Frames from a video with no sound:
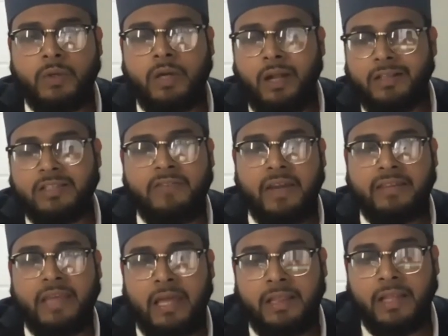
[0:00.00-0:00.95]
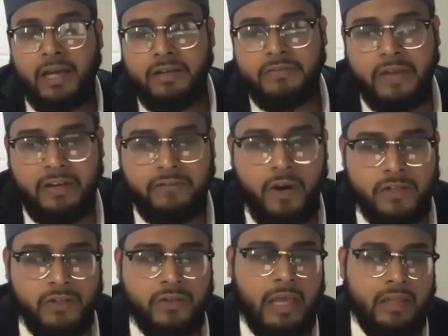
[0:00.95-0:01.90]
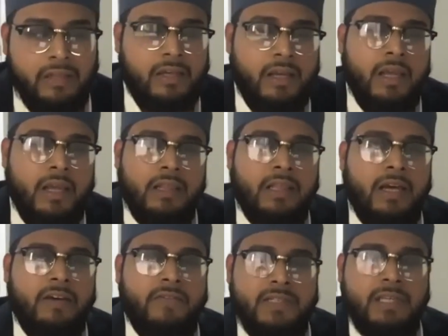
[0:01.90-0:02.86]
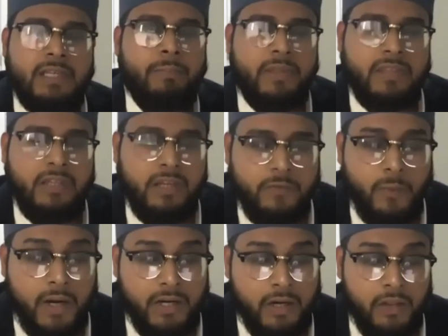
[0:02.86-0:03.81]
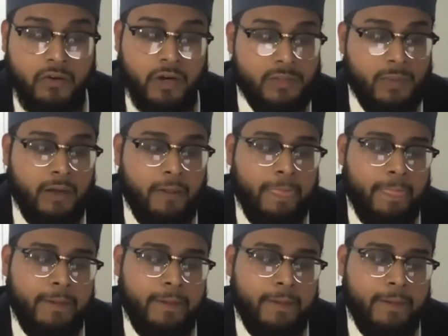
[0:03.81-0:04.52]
cultivate that love and foster that love and sympathy for one another as well.